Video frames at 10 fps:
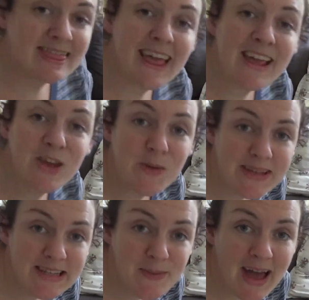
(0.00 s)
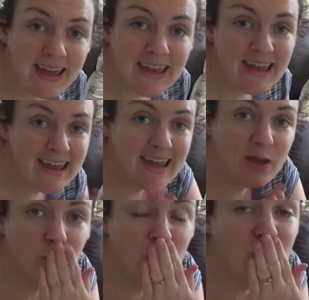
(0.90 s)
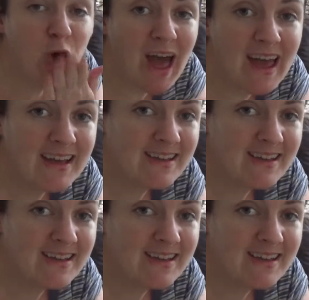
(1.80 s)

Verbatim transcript: Thank you, Aunt Maggie. Mwah.